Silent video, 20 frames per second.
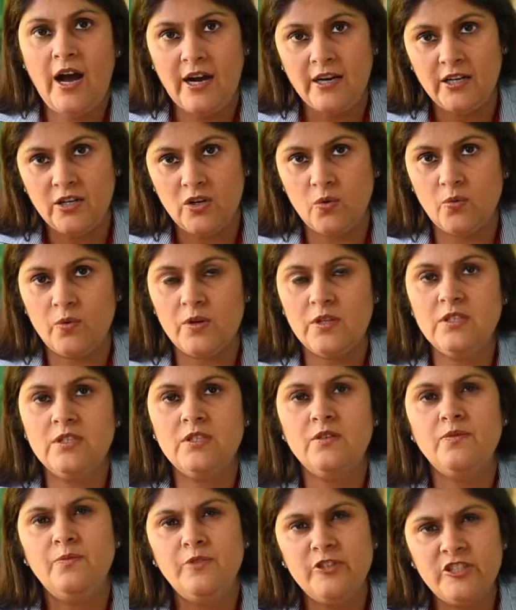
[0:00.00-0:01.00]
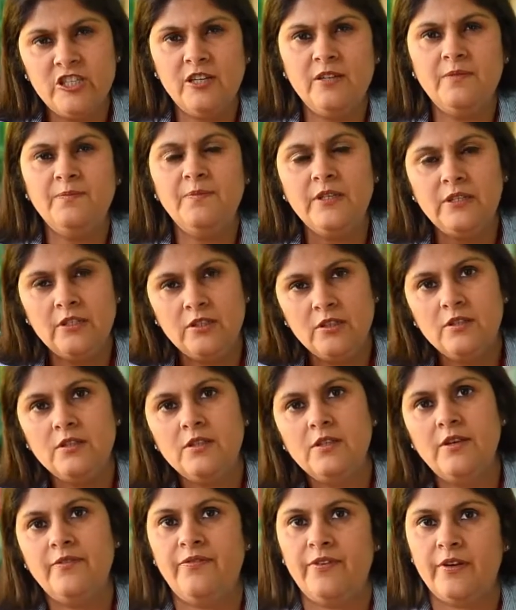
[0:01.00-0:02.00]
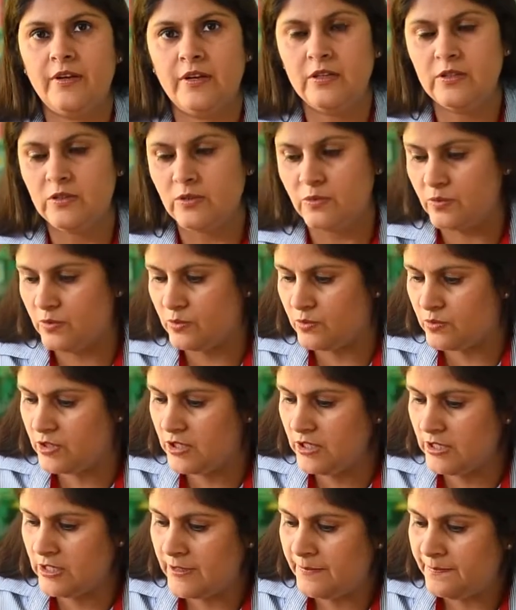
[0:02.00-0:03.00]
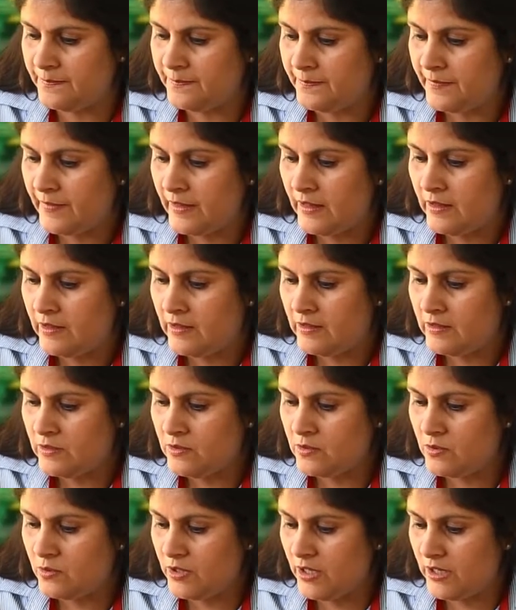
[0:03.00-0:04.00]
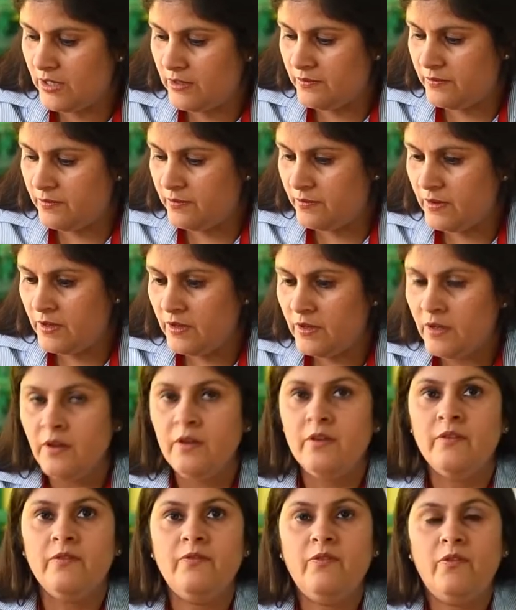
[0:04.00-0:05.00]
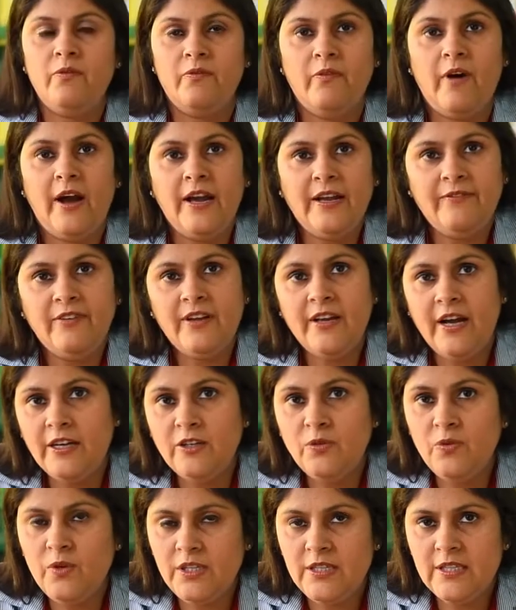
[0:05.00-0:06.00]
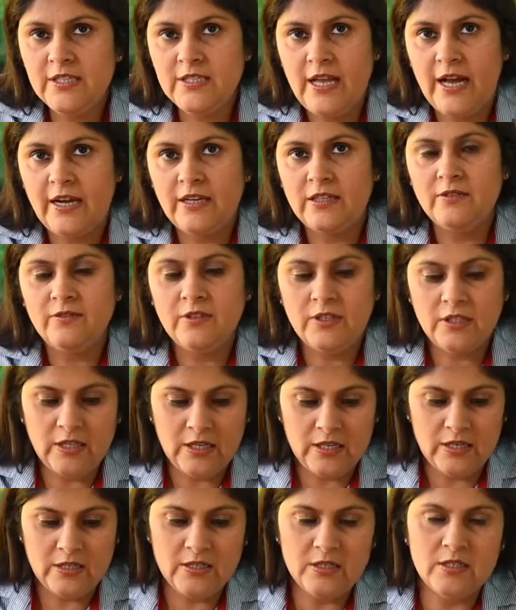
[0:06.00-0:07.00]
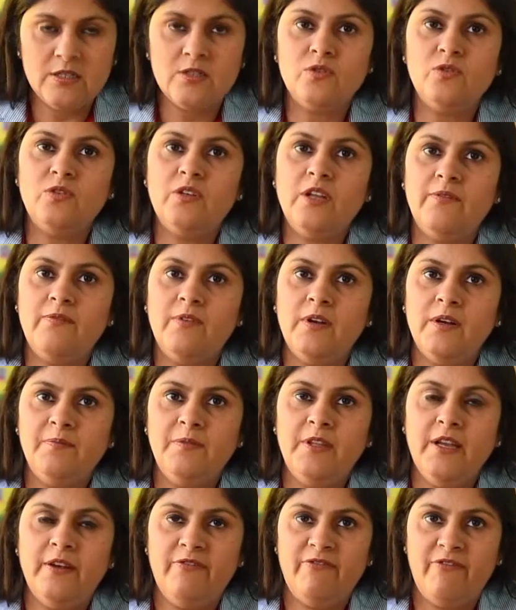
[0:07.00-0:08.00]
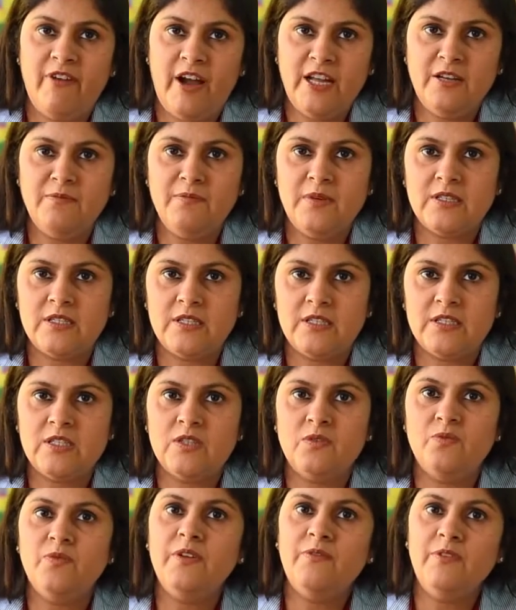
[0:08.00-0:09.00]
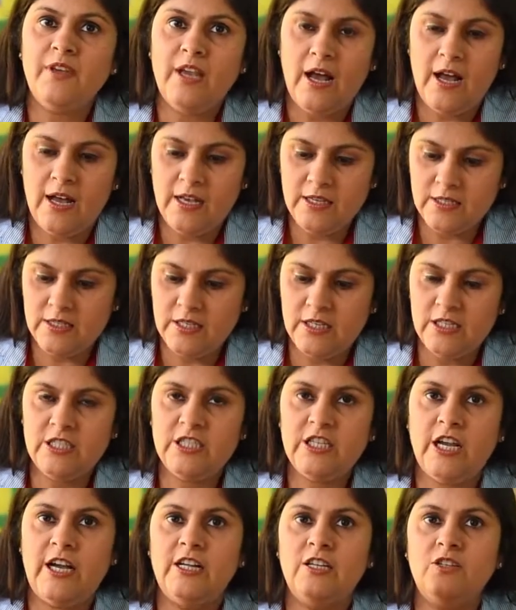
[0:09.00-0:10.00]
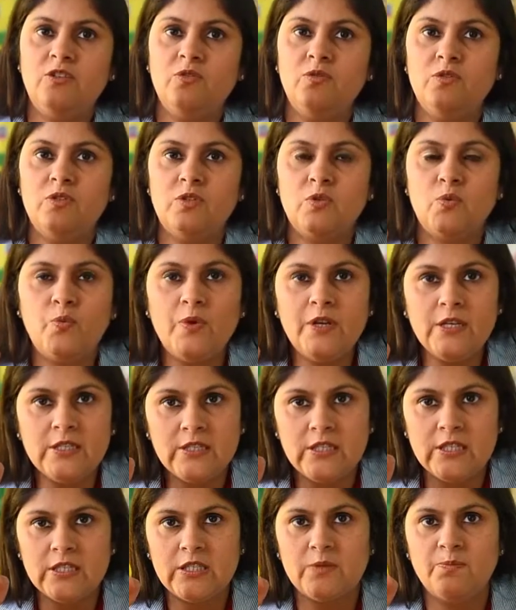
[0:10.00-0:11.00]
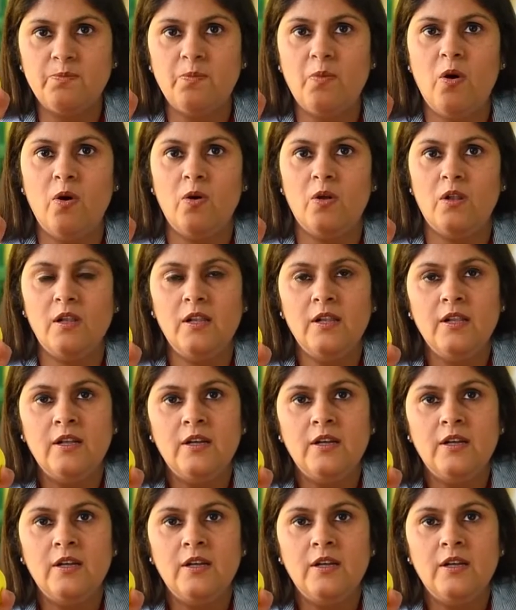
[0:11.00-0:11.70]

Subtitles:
harder ones which are a bit difficult to use it. So that why we are doing this activity is to develop their fine muscles. When we ask a child to squeeze this ball,